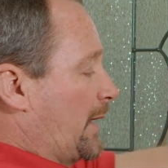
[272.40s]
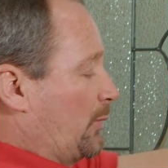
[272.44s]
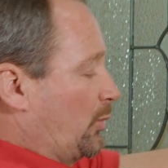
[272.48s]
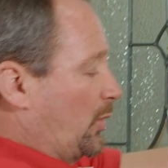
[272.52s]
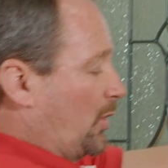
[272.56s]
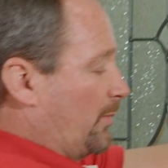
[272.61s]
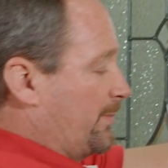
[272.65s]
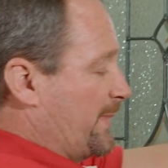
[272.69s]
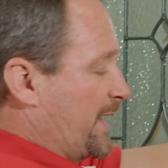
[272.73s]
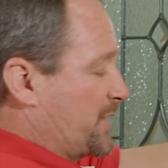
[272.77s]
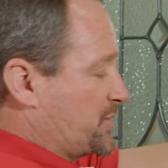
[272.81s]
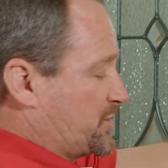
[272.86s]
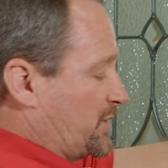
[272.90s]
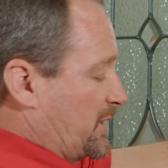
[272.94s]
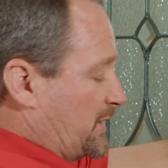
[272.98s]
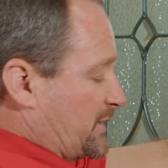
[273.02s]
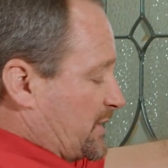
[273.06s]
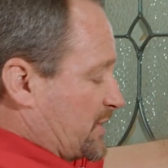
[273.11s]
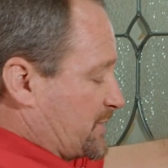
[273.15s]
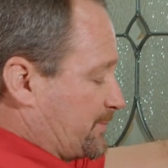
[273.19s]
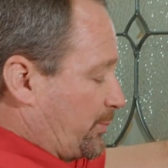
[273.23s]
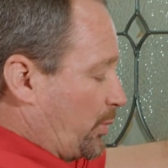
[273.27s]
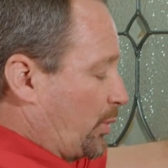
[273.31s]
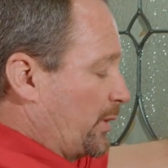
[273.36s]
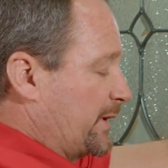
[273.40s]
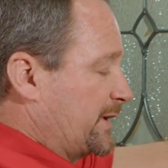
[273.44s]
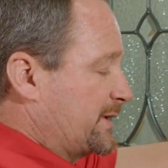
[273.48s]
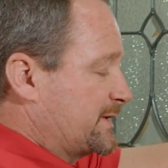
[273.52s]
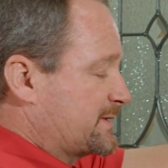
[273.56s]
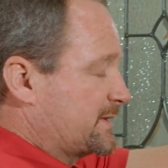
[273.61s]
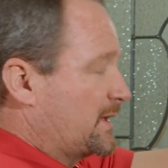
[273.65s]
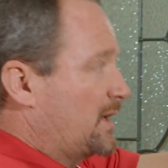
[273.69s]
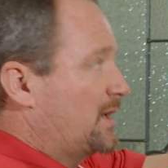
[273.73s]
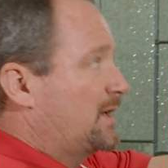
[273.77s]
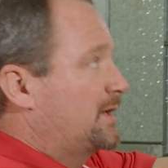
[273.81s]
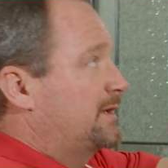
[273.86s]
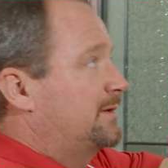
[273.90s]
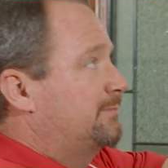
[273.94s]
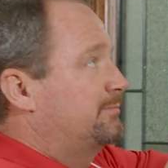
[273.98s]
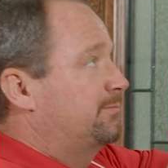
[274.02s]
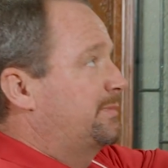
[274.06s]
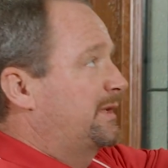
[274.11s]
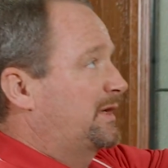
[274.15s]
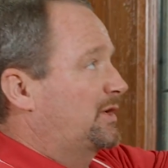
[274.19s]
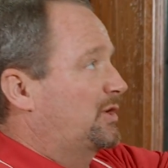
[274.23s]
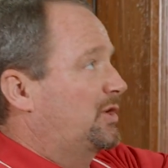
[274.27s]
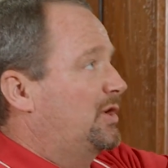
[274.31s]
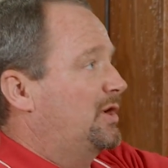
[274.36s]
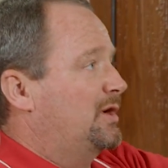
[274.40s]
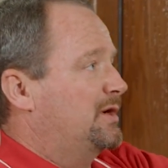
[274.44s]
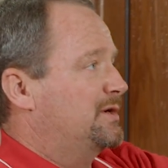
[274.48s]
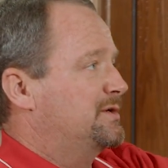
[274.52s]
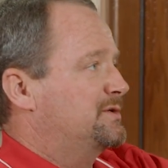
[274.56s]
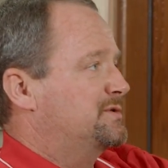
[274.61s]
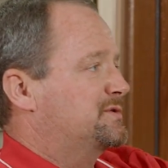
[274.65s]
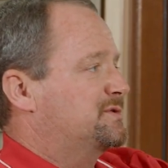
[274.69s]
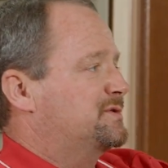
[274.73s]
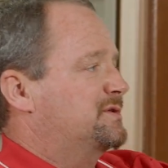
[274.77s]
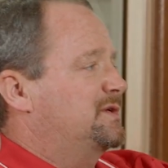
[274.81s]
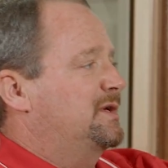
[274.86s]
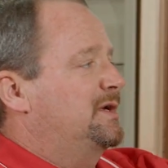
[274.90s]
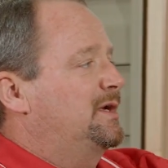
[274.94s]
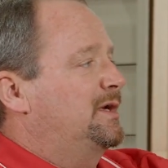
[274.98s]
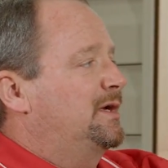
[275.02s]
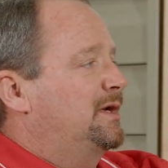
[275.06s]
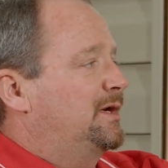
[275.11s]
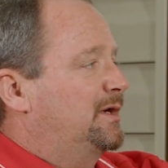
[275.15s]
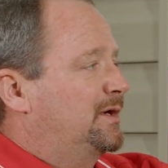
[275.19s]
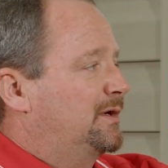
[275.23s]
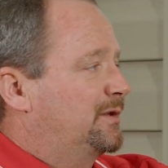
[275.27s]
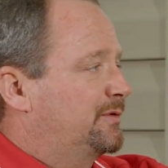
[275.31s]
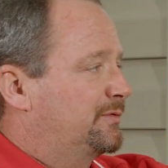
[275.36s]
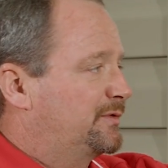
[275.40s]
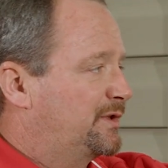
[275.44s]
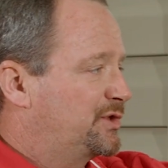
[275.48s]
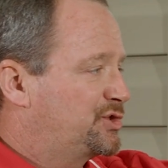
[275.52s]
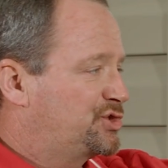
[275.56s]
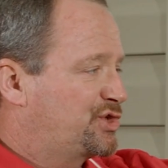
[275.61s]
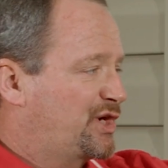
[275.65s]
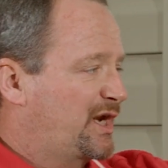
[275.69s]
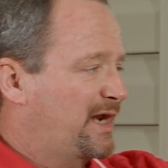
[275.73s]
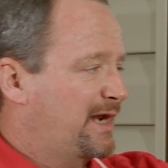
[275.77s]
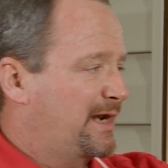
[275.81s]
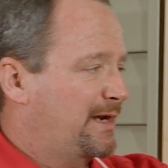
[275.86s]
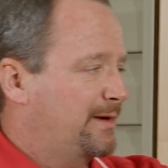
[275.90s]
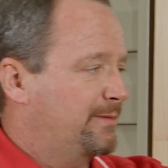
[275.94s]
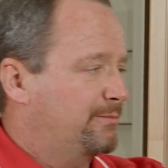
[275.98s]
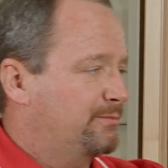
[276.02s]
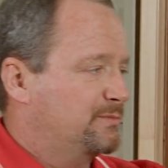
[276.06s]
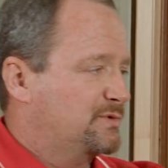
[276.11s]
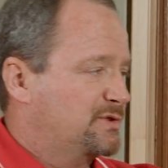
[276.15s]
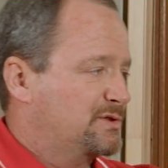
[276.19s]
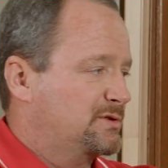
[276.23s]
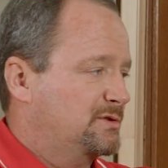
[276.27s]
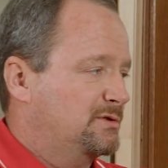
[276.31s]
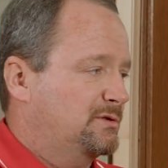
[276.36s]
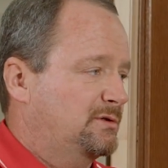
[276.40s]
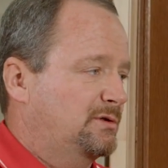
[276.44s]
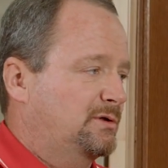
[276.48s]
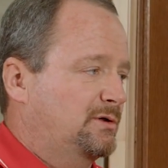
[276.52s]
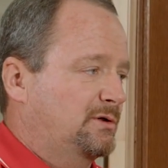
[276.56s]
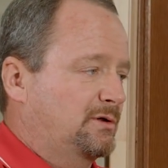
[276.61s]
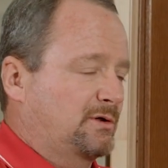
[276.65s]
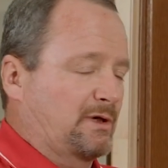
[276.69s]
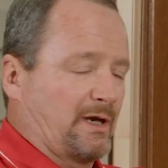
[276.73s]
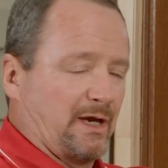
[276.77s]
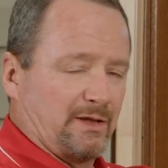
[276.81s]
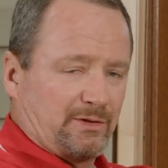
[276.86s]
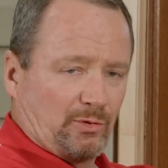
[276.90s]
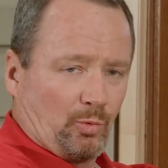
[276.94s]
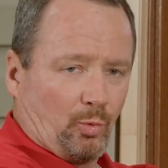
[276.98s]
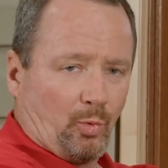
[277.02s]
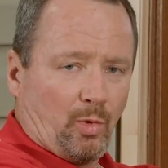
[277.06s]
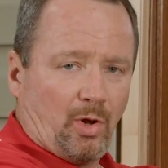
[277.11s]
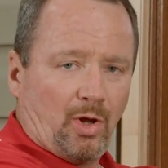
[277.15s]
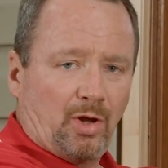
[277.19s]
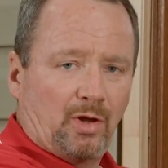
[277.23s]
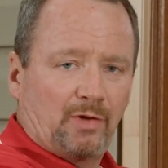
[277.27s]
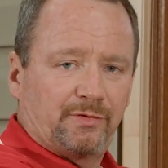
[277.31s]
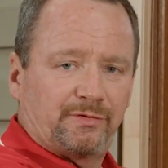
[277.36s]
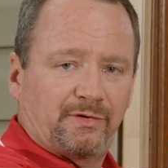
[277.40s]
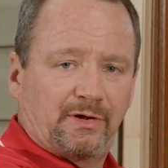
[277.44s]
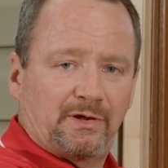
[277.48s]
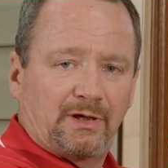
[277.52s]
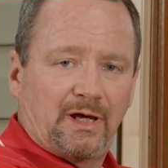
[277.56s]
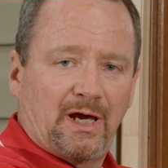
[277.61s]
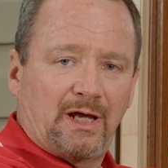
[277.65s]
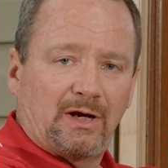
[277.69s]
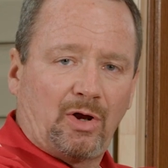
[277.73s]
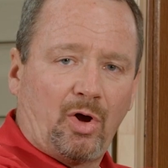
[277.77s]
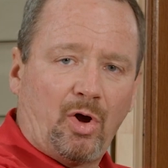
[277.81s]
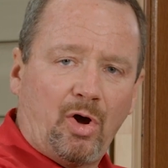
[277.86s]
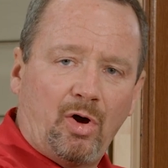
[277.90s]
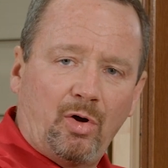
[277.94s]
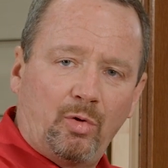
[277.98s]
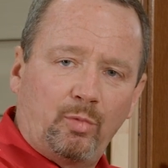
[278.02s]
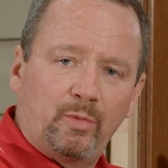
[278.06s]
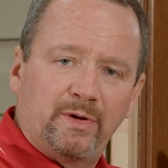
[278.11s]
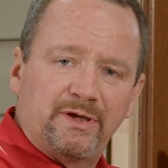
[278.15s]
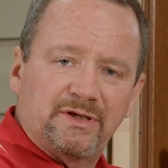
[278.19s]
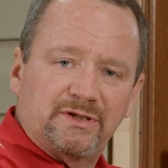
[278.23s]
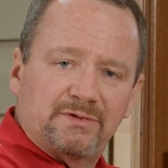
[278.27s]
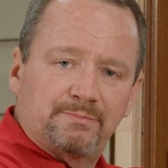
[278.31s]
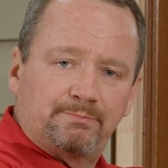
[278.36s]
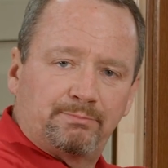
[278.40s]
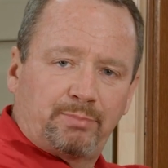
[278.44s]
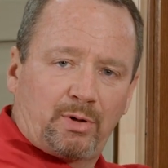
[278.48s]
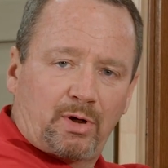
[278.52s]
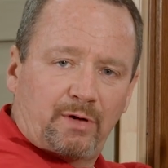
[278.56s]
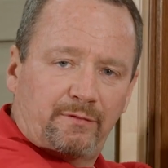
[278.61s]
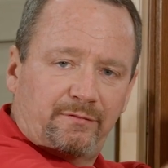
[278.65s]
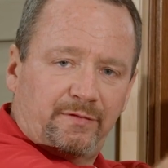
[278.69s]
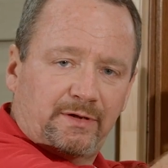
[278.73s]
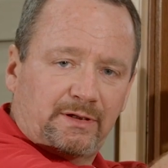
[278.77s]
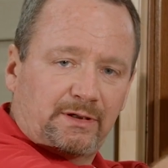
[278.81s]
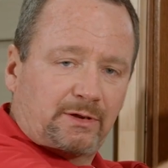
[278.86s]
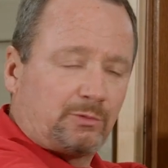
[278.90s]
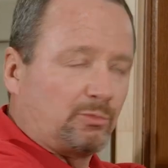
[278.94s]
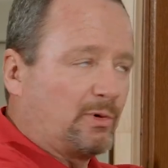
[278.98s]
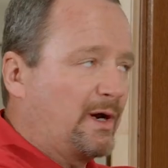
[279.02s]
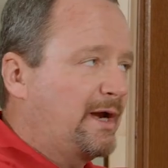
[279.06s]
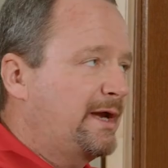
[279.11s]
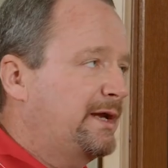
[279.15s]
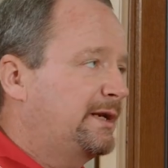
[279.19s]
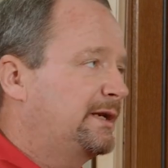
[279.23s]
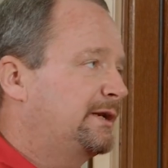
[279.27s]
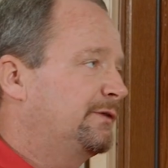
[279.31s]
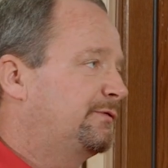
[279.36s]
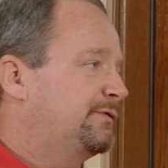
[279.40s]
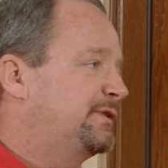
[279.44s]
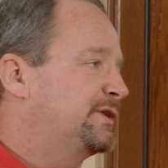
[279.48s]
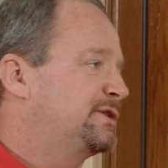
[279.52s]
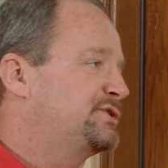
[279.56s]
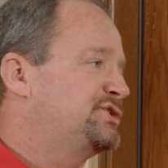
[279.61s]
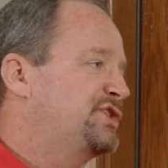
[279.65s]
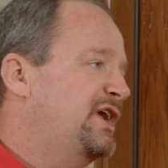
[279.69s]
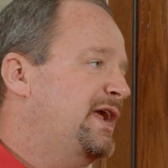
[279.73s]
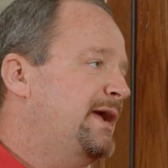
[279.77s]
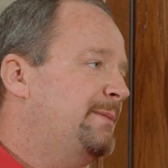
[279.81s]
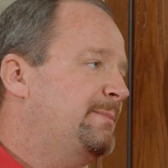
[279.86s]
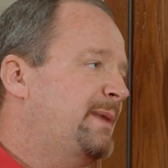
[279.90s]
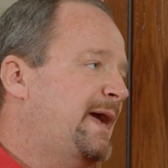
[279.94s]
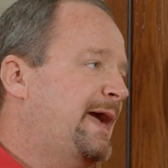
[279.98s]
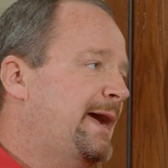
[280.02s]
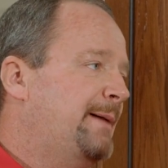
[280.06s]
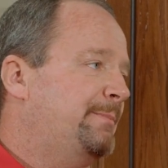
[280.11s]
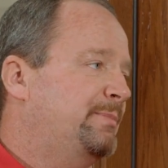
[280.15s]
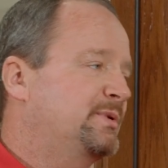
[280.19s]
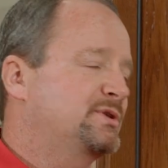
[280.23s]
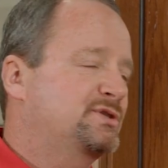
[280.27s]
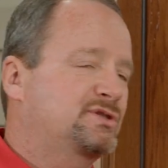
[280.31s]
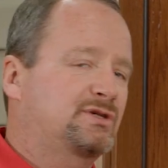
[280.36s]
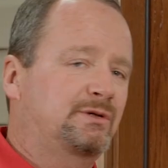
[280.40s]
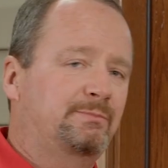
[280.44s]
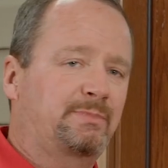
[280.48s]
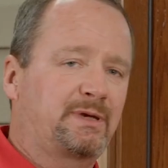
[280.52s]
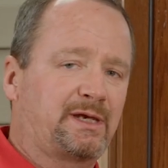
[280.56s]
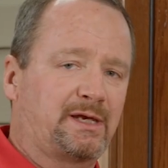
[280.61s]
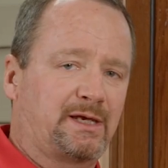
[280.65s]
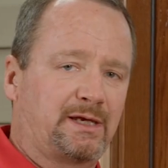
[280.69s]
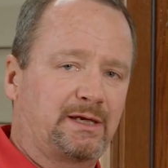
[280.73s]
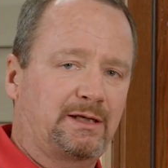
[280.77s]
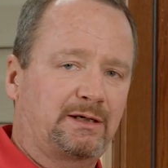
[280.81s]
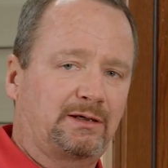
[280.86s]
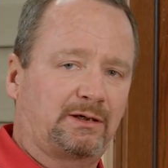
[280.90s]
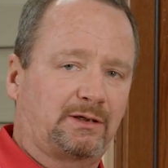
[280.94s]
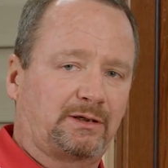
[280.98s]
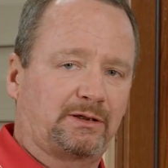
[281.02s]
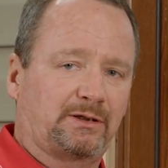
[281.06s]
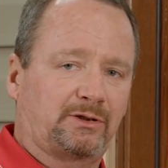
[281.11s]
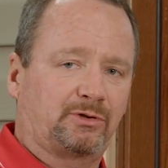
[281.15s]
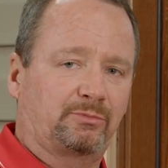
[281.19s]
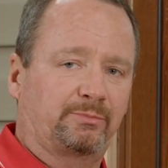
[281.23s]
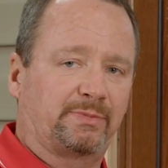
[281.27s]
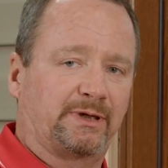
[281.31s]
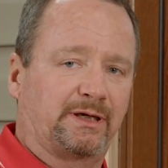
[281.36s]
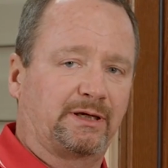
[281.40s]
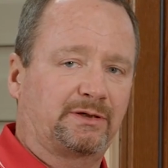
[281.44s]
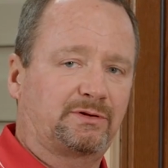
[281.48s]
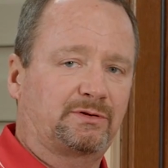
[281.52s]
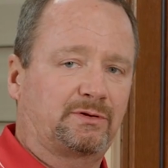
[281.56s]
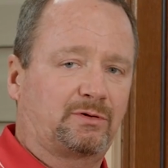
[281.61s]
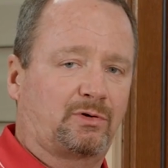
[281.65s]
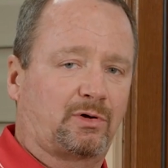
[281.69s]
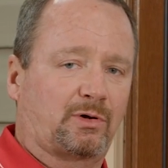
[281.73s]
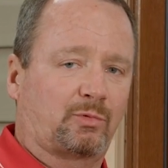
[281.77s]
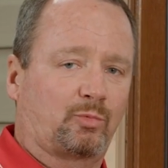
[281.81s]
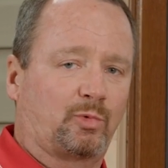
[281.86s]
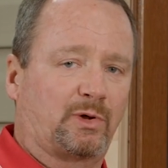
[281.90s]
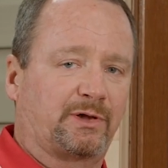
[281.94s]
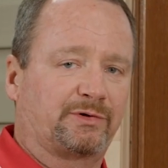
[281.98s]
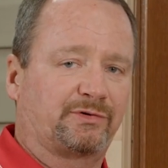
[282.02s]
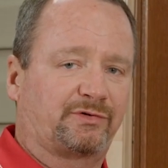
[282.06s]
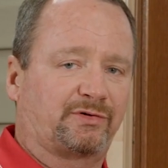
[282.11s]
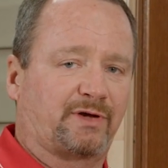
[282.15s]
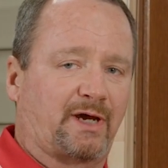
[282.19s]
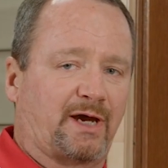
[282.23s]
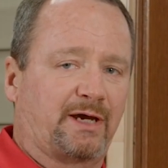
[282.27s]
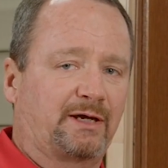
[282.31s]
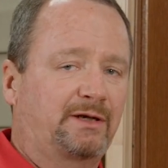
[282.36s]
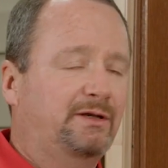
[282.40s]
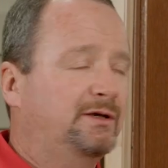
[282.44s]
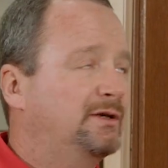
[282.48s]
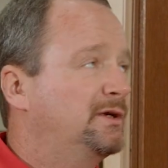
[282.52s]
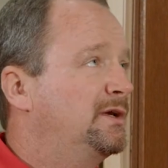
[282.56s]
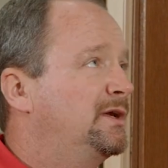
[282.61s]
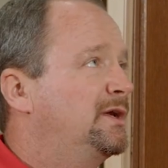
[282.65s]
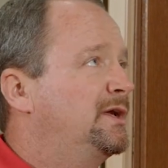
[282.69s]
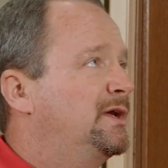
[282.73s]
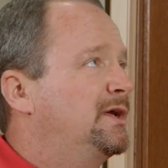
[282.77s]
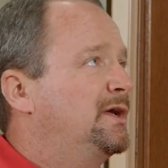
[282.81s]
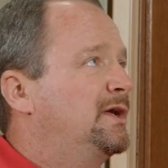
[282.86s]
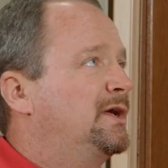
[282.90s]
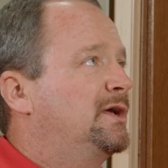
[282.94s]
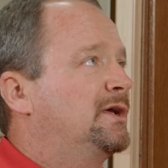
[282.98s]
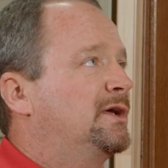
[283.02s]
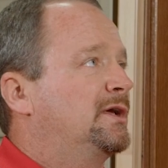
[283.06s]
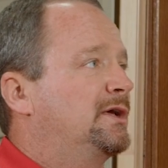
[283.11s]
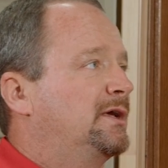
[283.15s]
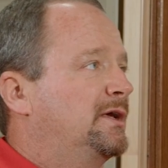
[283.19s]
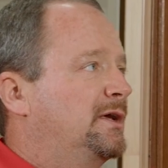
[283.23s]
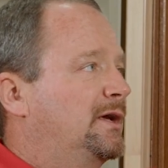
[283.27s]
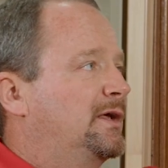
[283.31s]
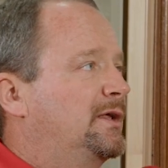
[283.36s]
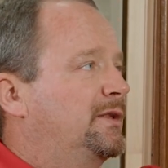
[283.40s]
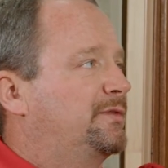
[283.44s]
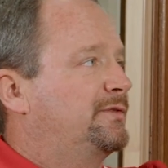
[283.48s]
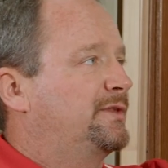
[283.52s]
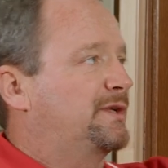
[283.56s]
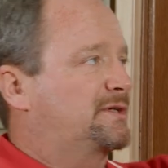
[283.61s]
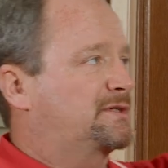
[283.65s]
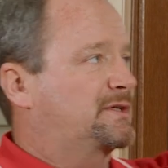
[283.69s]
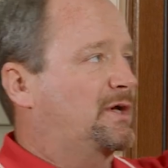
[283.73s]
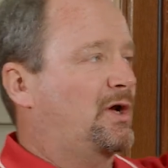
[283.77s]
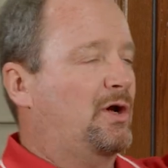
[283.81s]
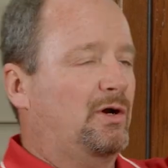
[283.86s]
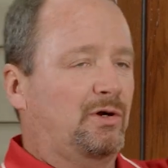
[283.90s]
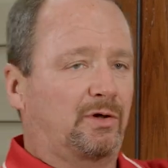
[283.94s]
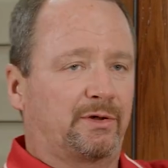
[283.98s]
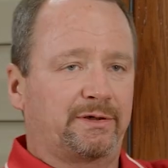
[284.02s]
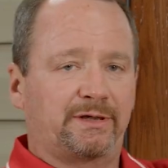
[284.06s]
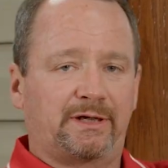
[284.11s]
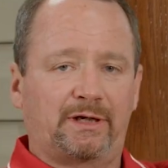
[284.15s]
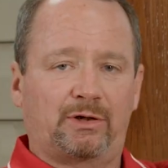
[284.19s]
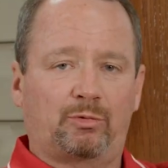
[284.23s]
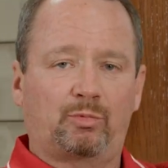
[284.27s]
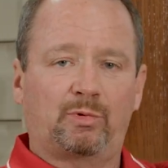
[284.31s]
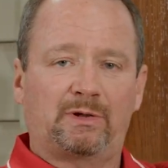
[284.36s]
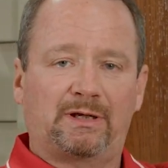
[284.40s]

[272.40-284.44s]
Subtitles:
I will mention at this point in time, because the jambs and the walls are not always perfectly right, if the jamb happens to be in a little bit on one side, the tongue on here